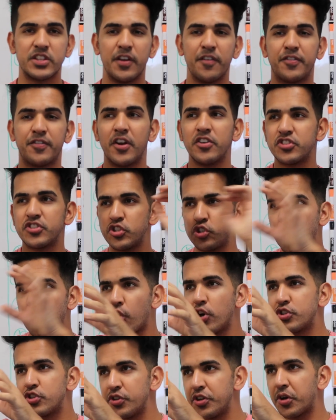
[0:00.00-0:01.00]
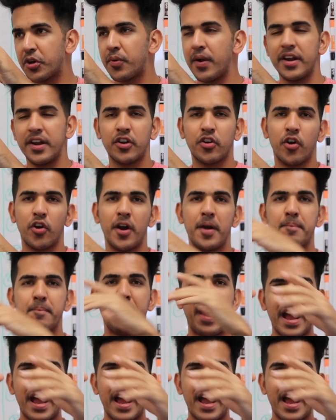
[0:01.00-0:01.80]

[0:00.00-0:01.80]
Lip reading: So if there's a charge on your credit card,